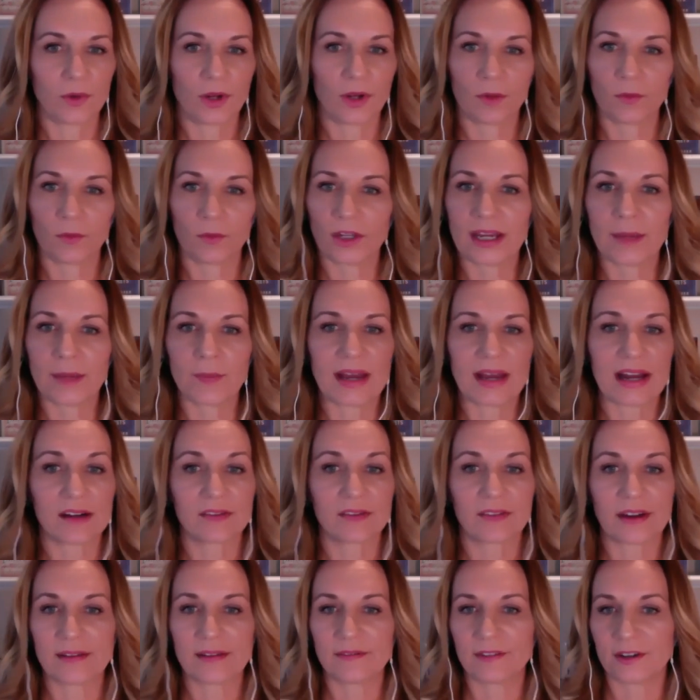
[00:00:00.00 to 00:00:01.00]
looking back
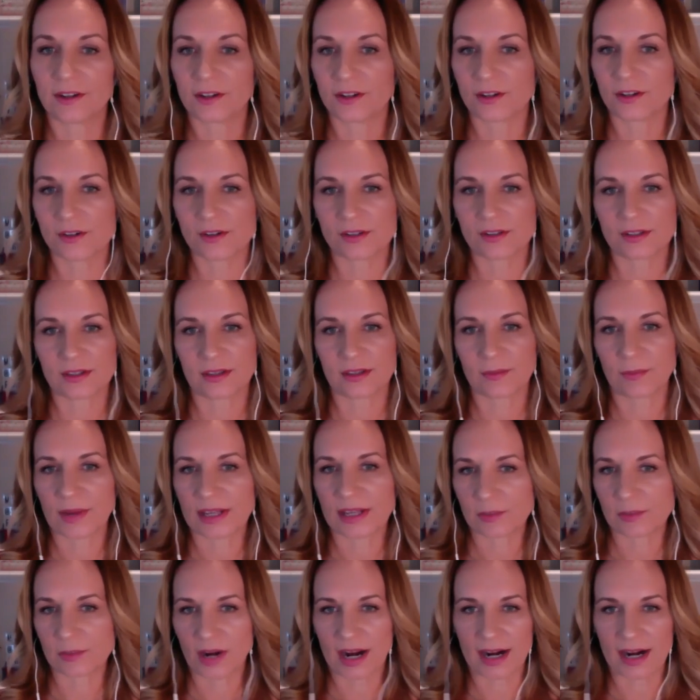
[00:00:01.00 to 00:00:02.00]
five years, the
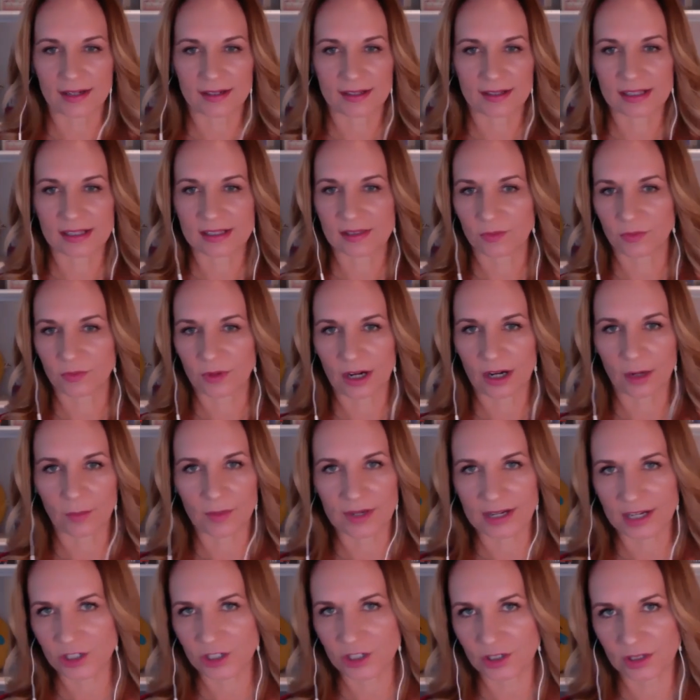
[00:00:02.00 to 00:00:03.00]
best practice
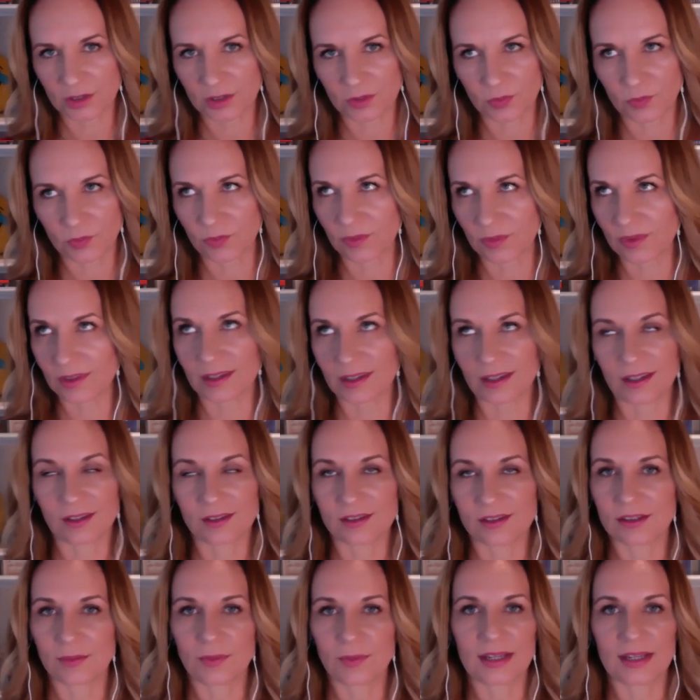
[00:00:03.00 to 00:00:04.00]
recommendation
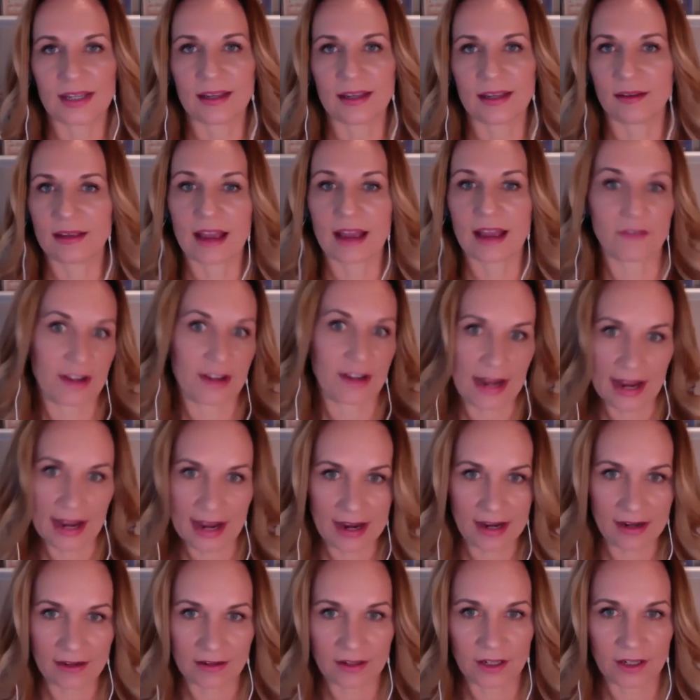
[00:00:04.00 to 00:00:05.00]
used to be every
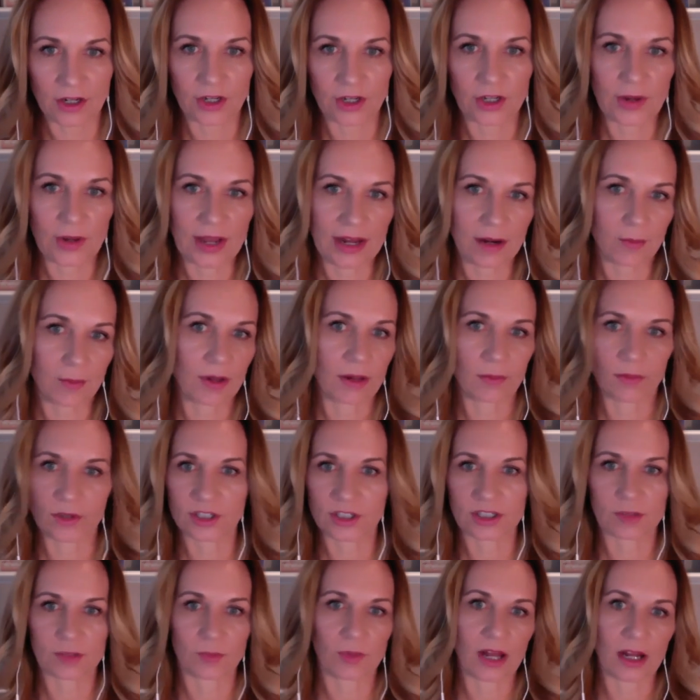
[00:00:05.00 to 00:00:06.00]
day. You know, you had to
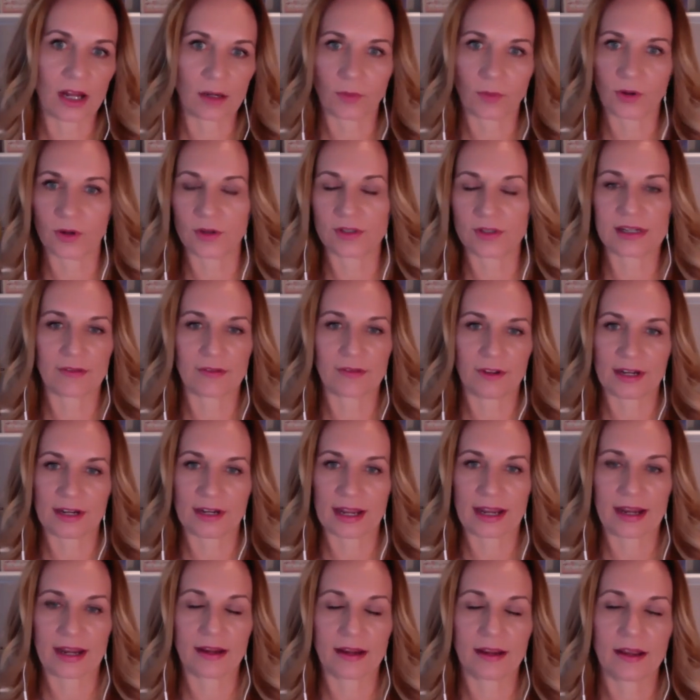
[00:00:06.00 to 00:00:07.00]
publish a blog post every
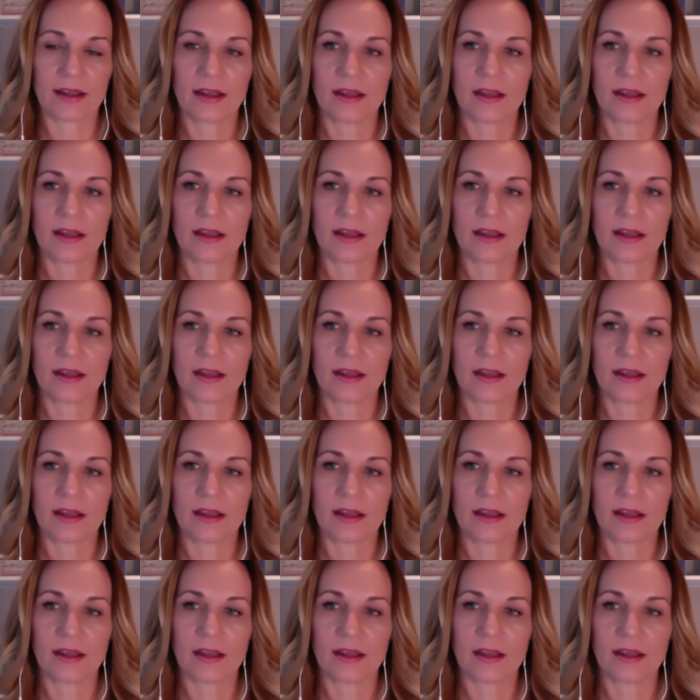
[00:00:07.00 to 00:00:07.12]
day.